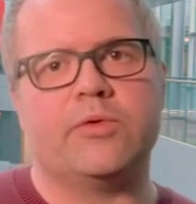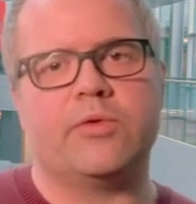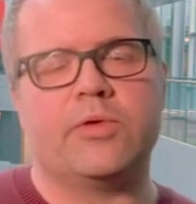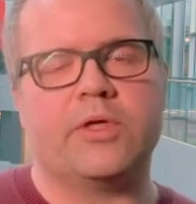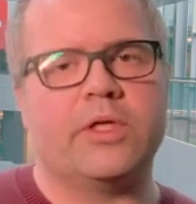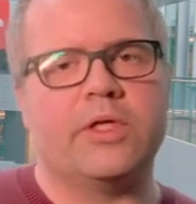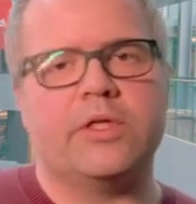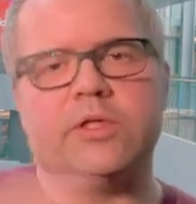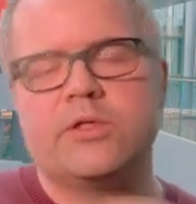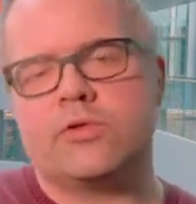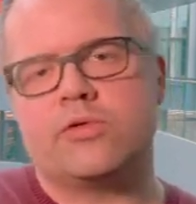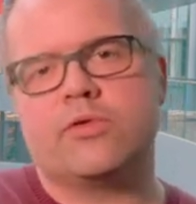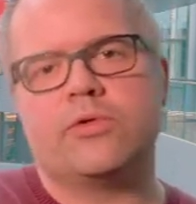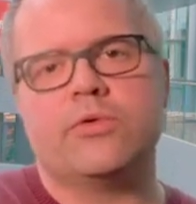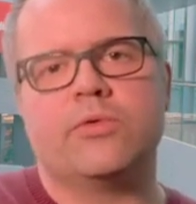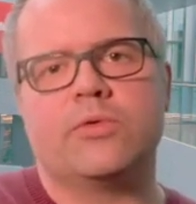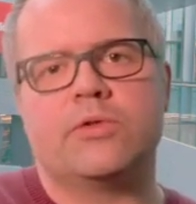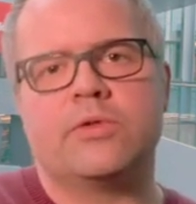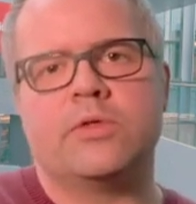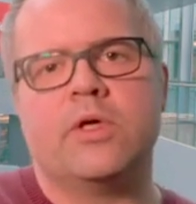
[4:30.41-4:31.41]
You can
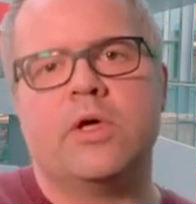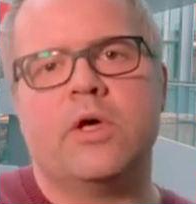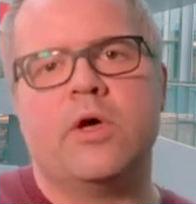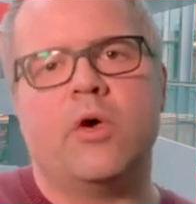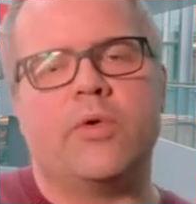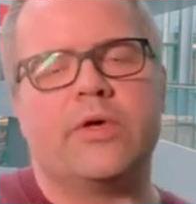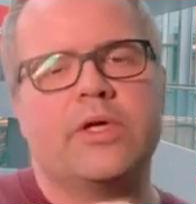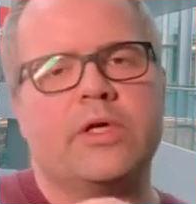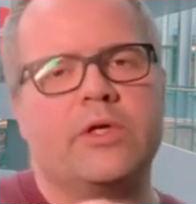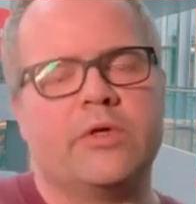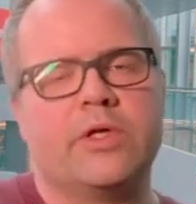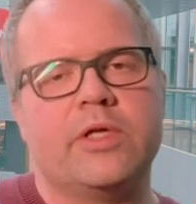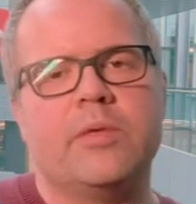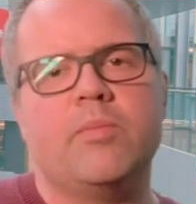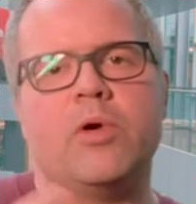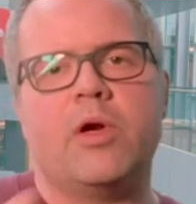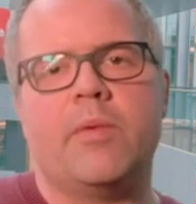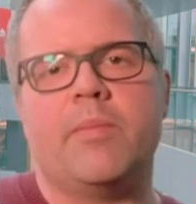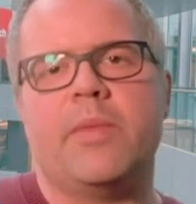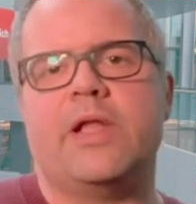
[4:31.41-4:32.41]
introduce or you can
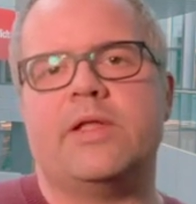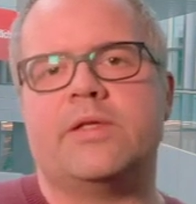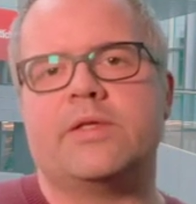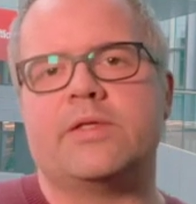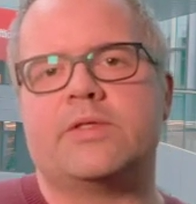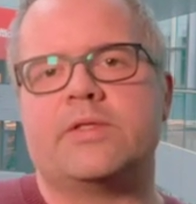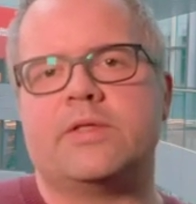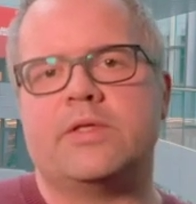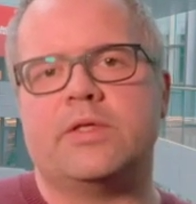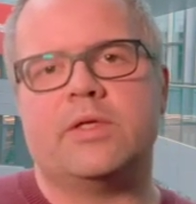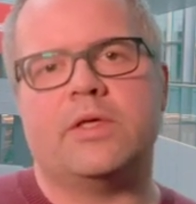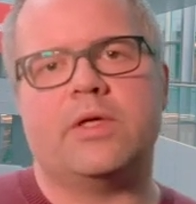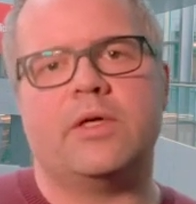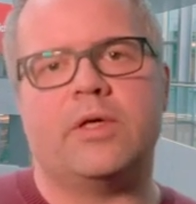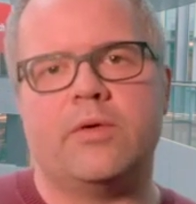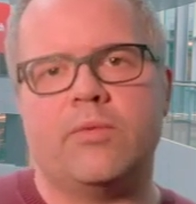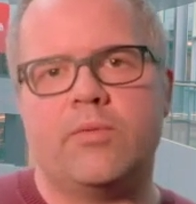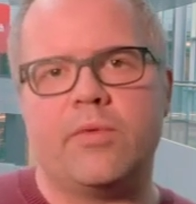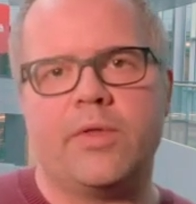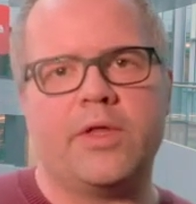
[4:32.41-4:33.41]
implement this uh,
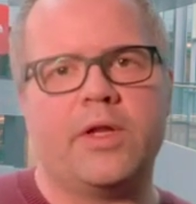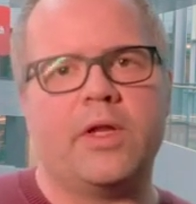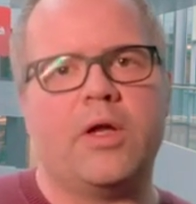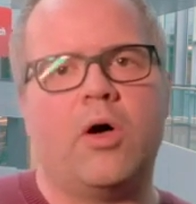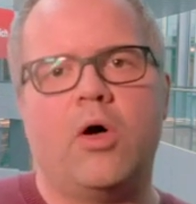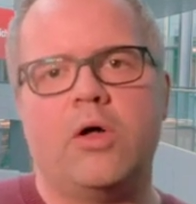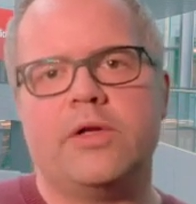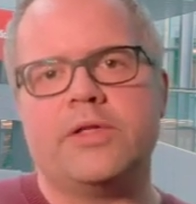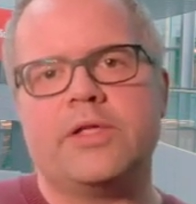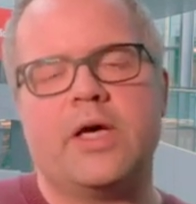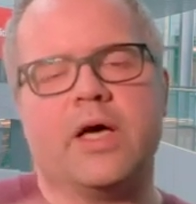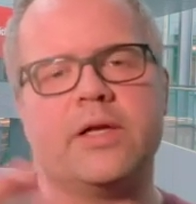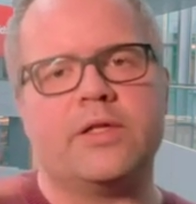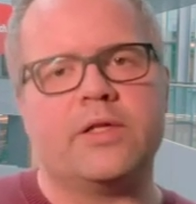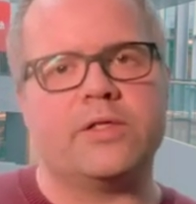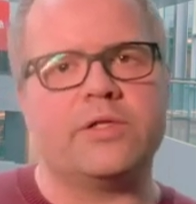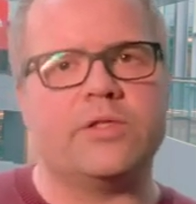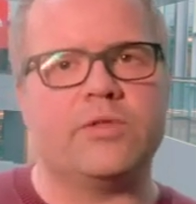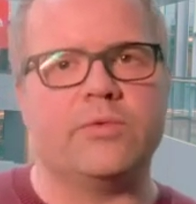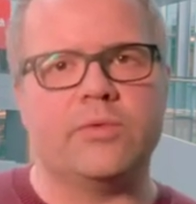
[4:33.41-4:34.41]
within all the
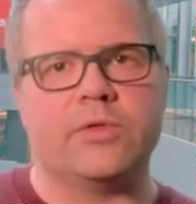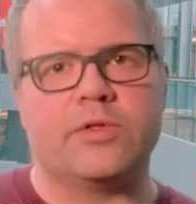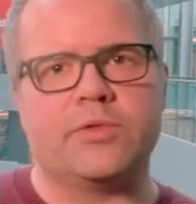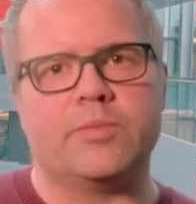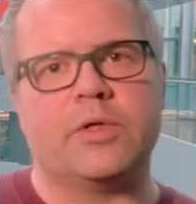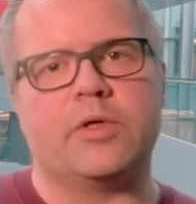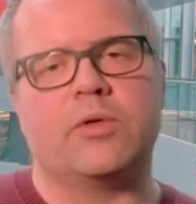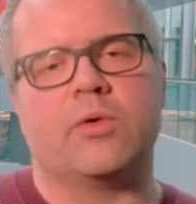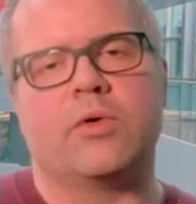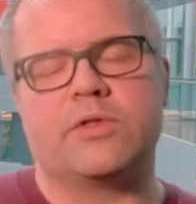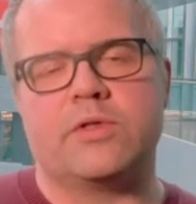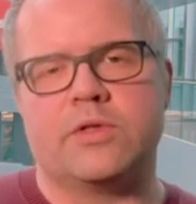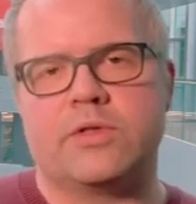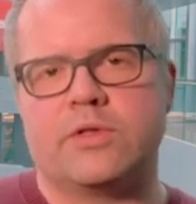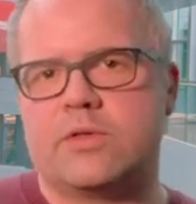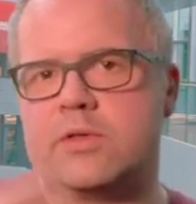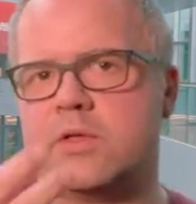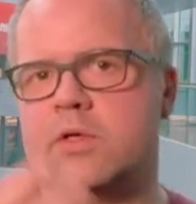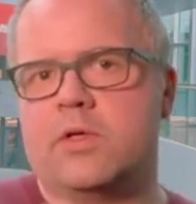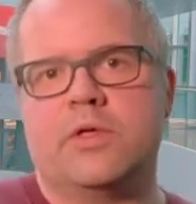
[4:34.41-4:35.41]
other tools because
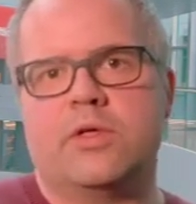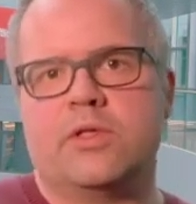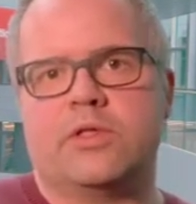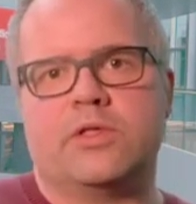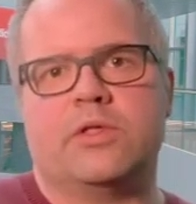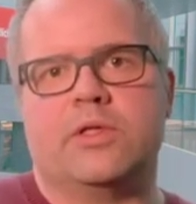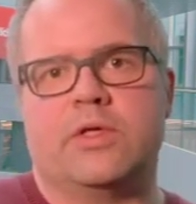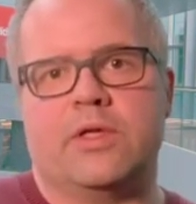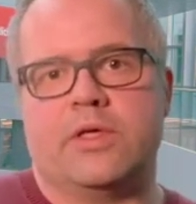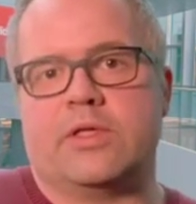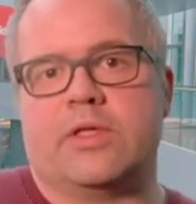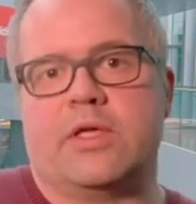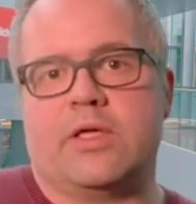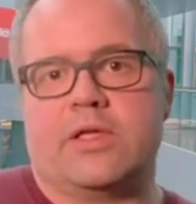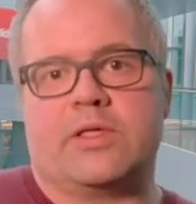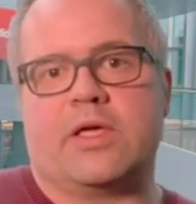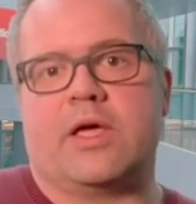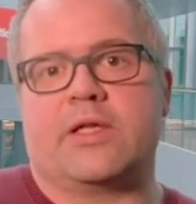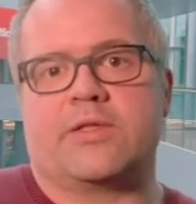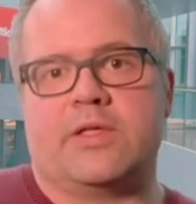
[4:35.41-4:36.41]
it's it,
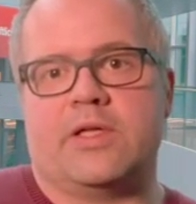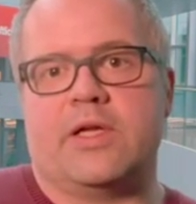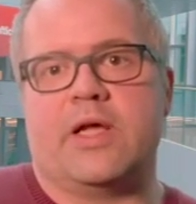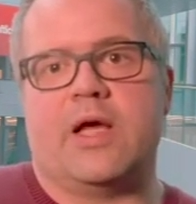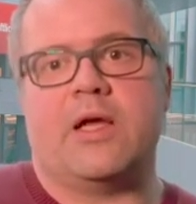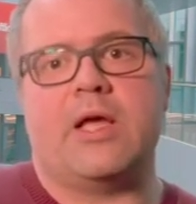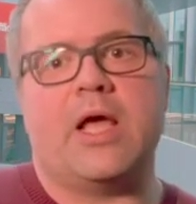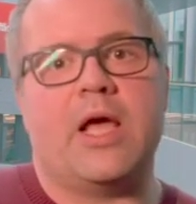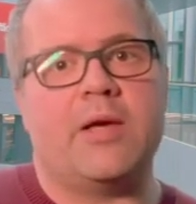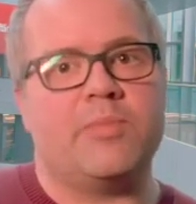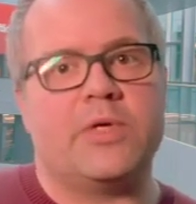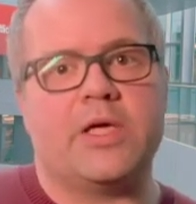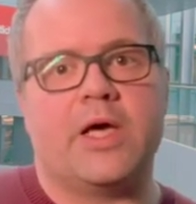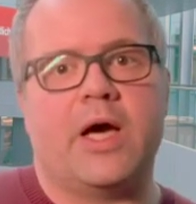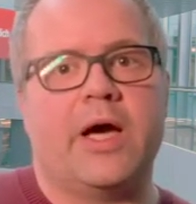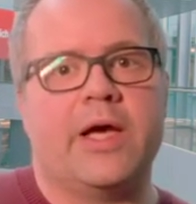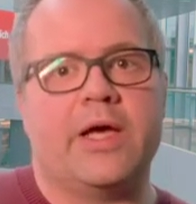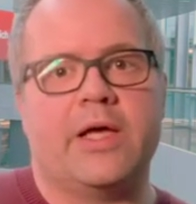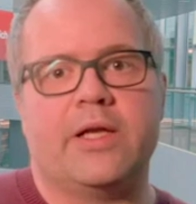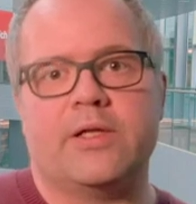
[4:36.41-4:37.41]
it got an
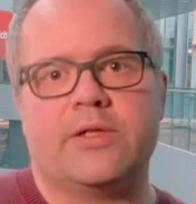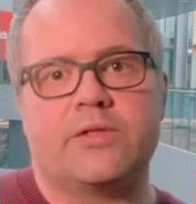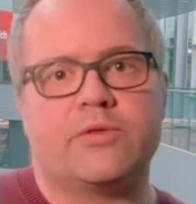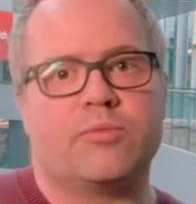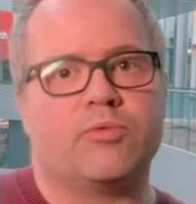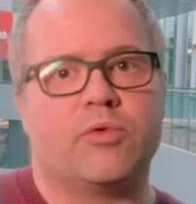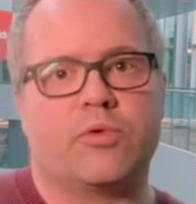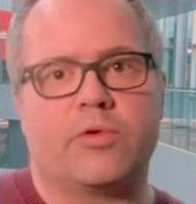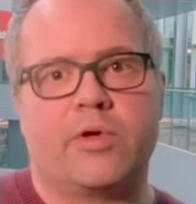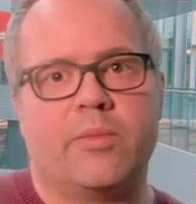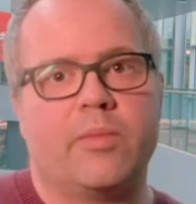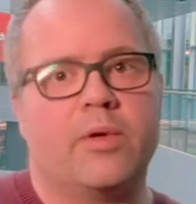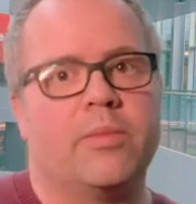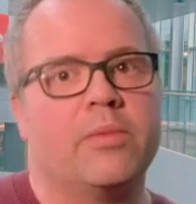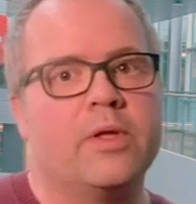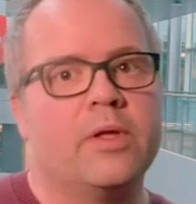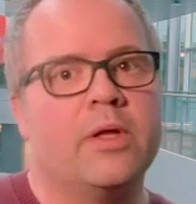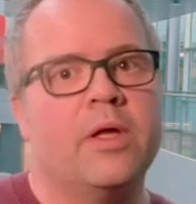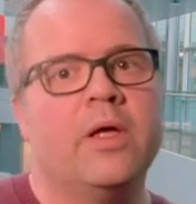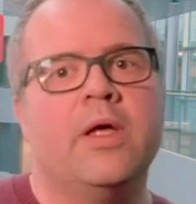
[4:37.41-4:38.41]
API and it's
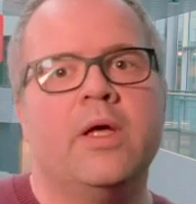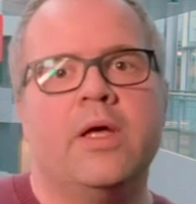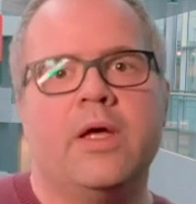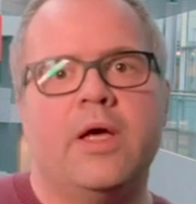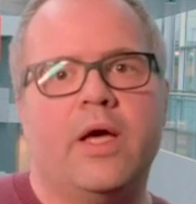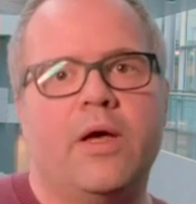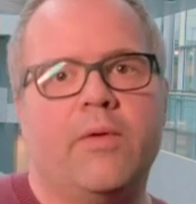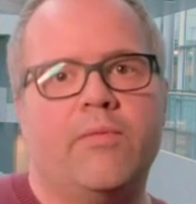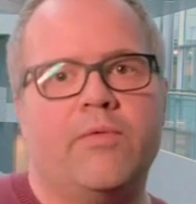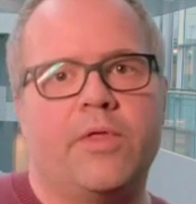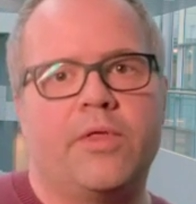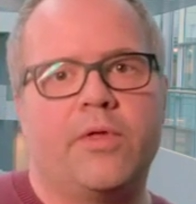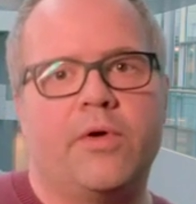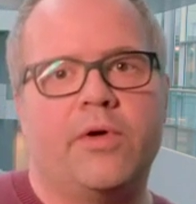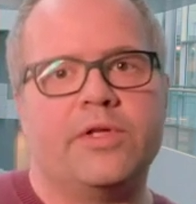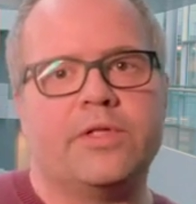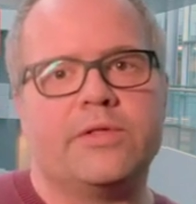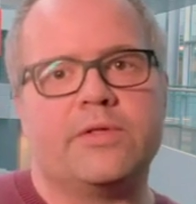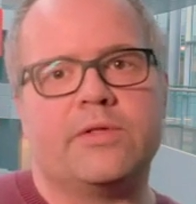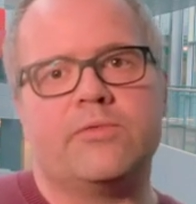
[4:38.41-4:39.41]
programmable uh, with
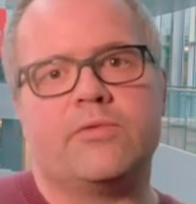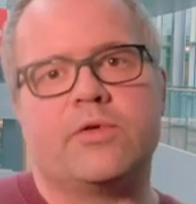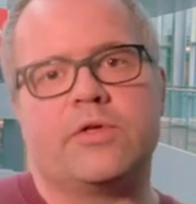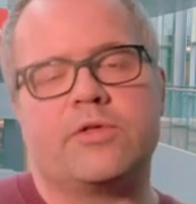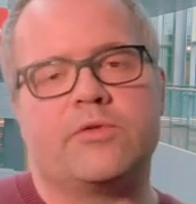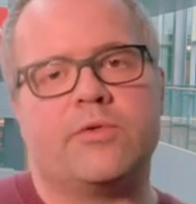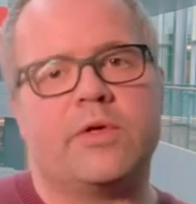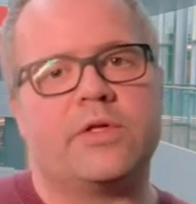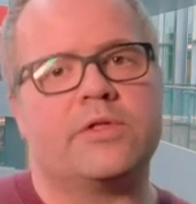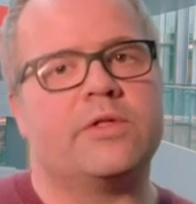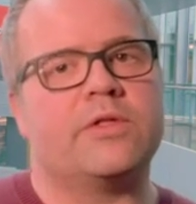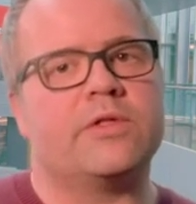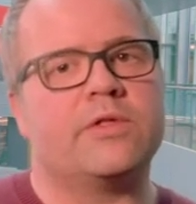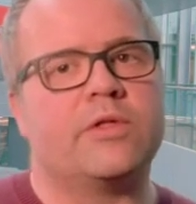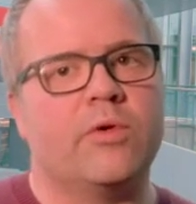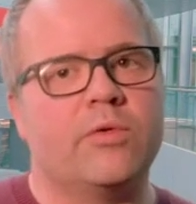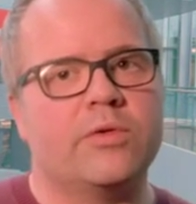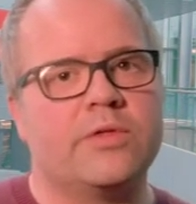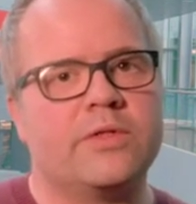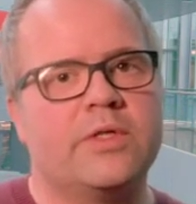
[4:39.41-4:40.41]
all these infrastructures,
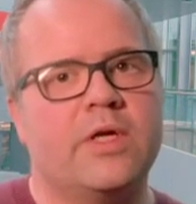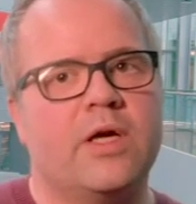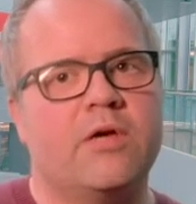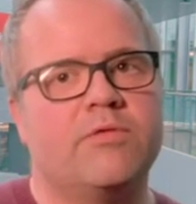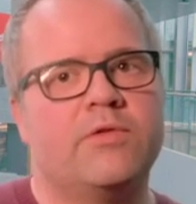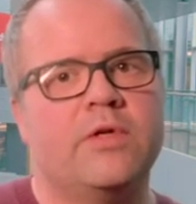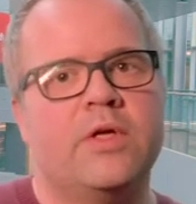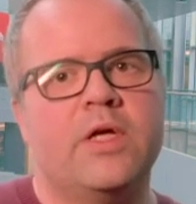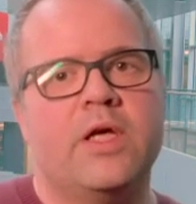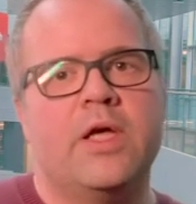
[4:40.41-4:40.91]
code stuff.